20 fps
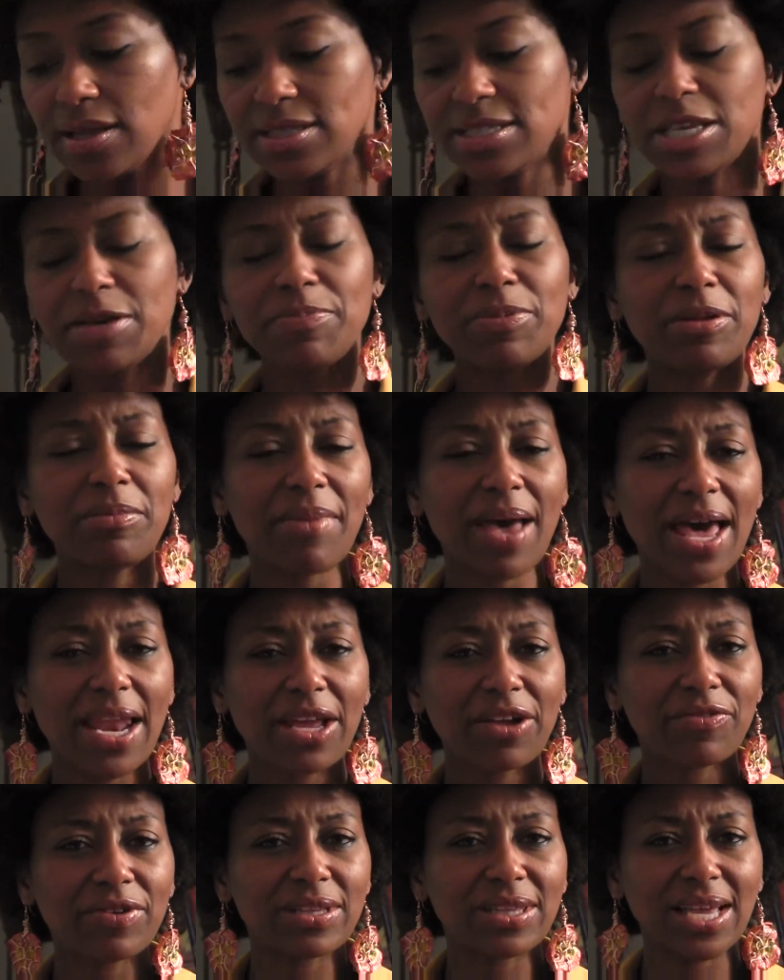
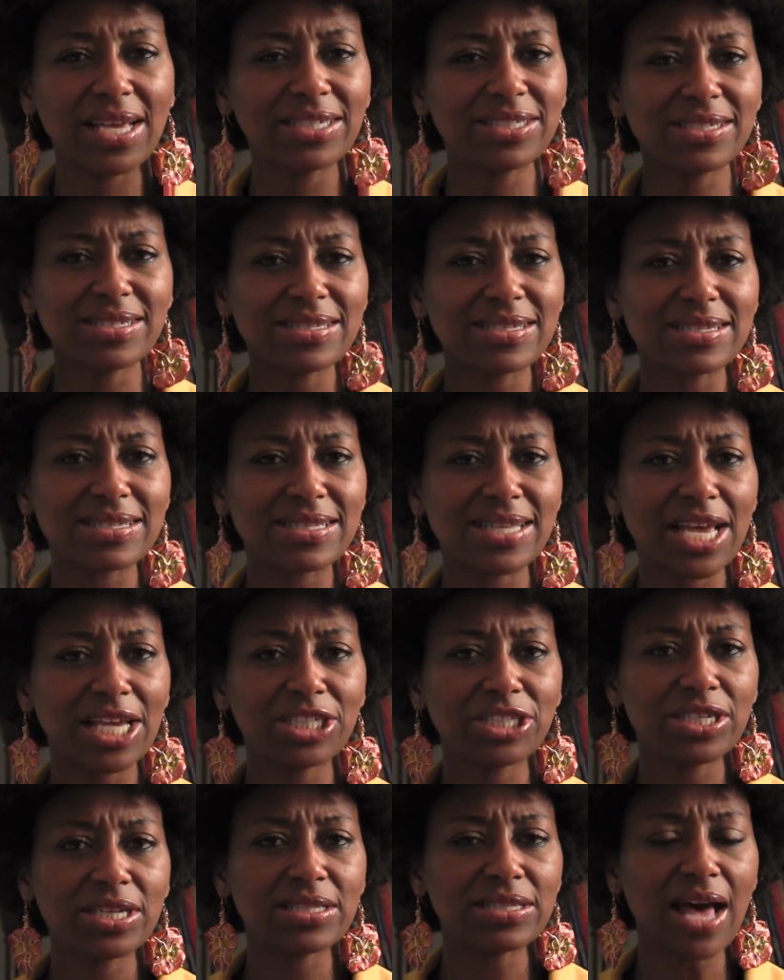diplomatic relations and
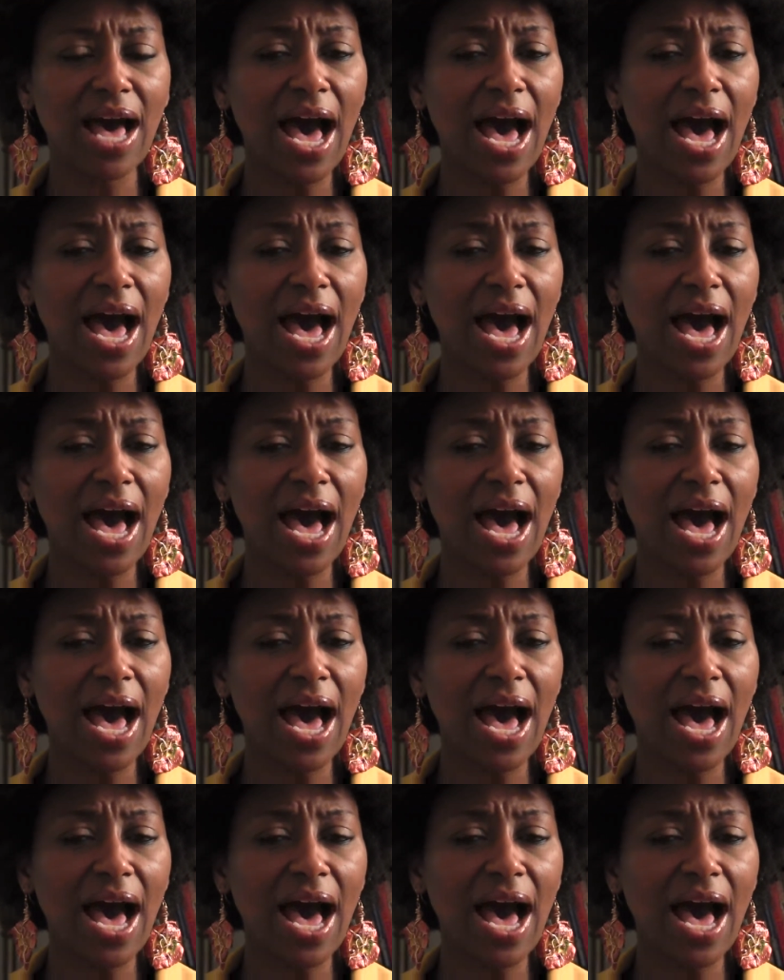sanctions,